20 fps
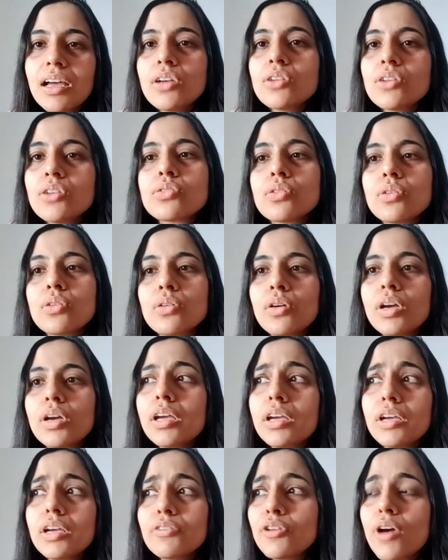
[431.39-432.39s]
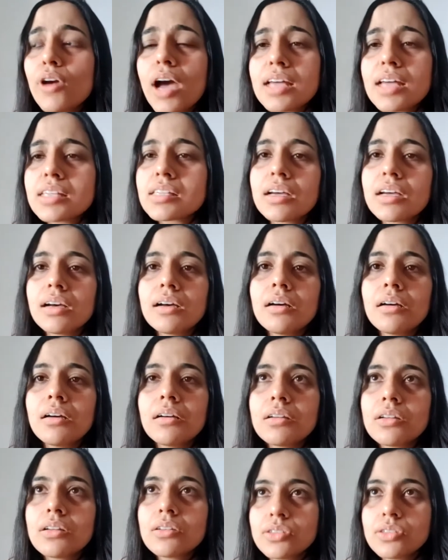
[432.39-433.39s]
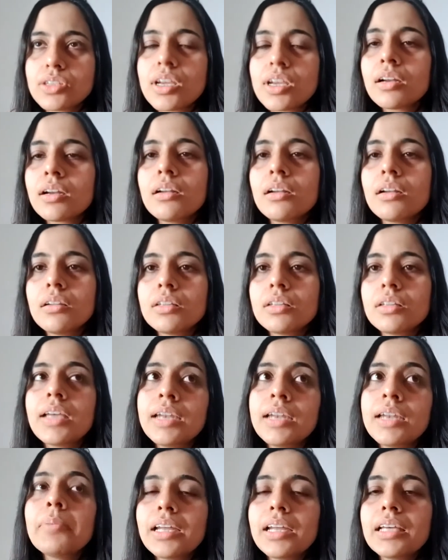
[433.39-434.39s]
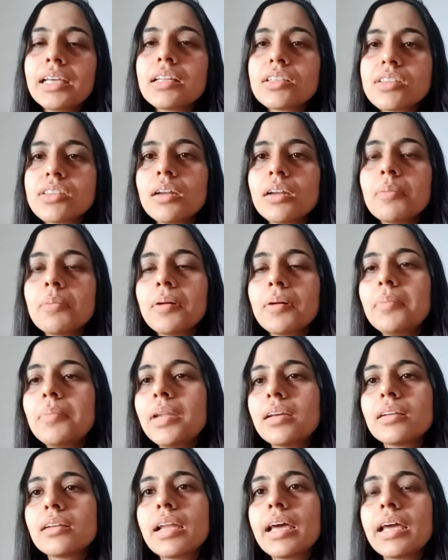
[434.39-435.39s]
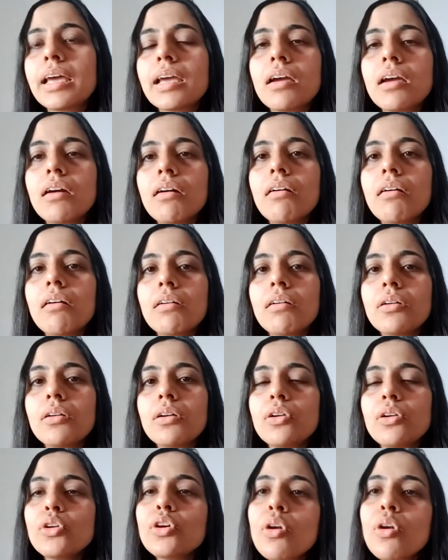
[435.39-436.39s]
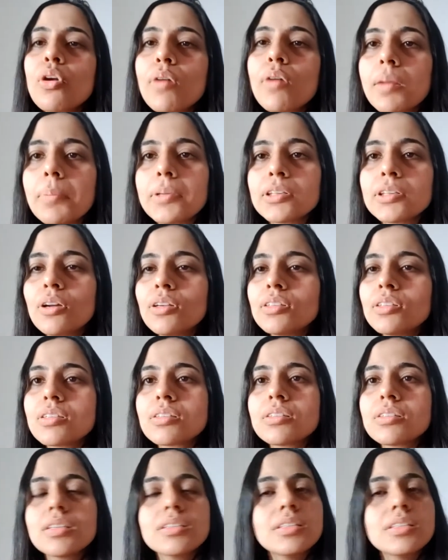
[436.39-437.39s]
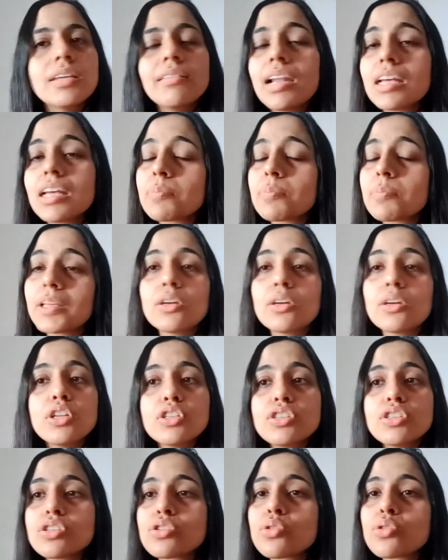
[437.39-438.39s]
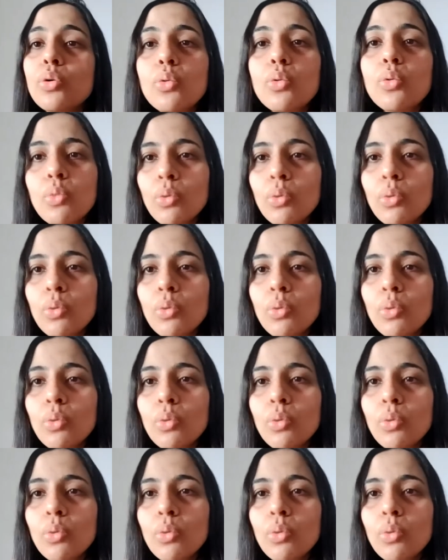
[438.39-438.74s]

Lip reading: So if you ask anybody in the general public, like, do you know what a pathologist does? They will ask, pathologist who?